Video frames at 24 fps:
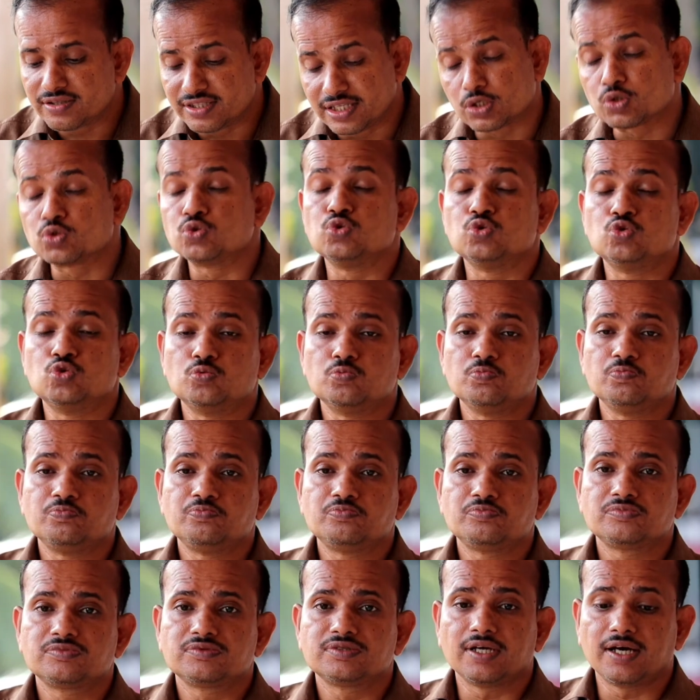the room.
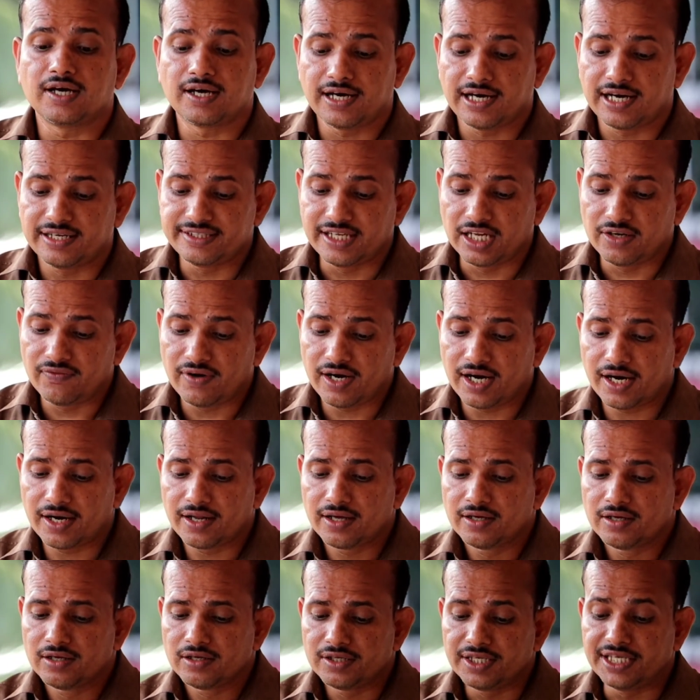Then
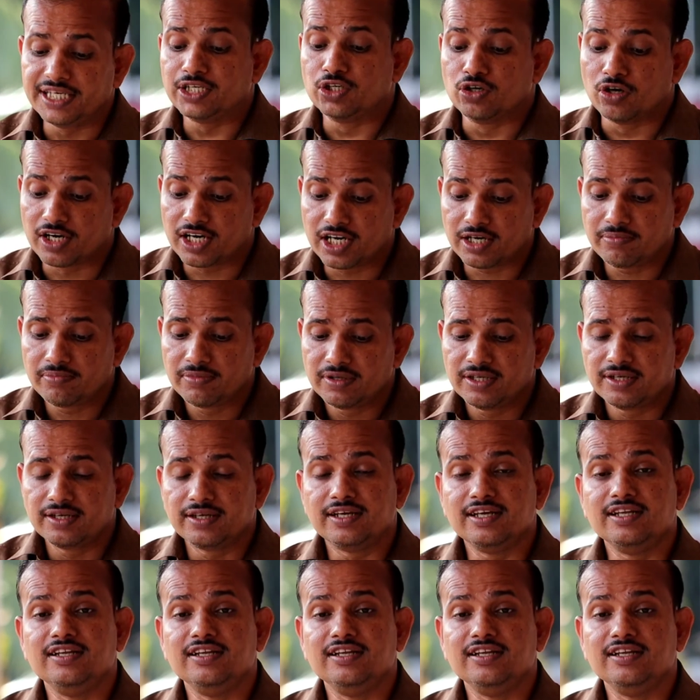what? He got up.